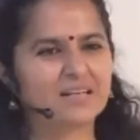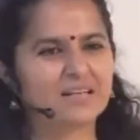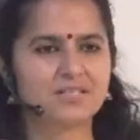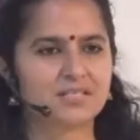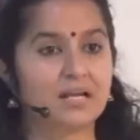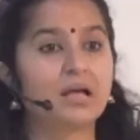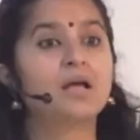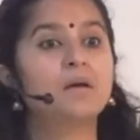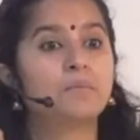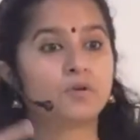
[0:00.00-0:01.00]
listening,
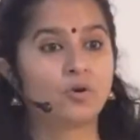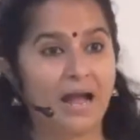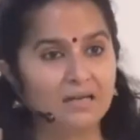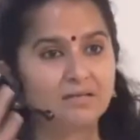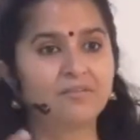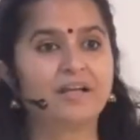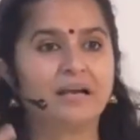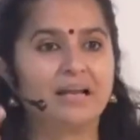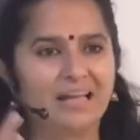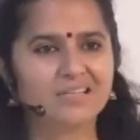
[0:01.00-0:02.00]
but you're actively
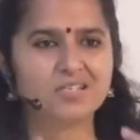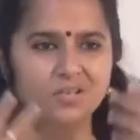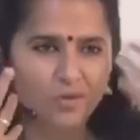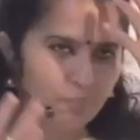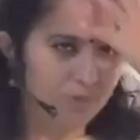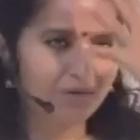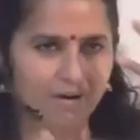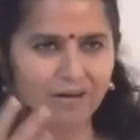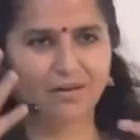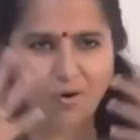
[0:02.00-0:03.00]
engaging your
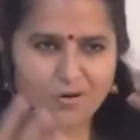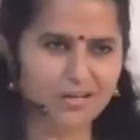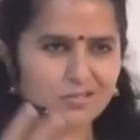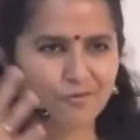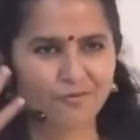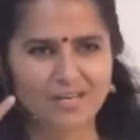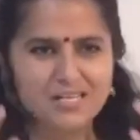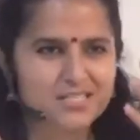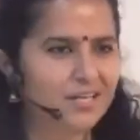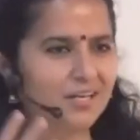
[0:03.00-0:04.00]
prefrontal cortex of
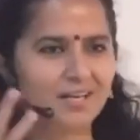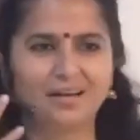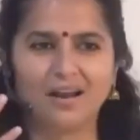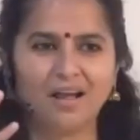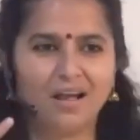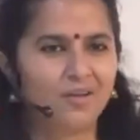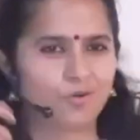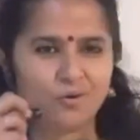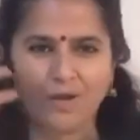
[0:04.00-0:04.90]
reasoning, and you know, you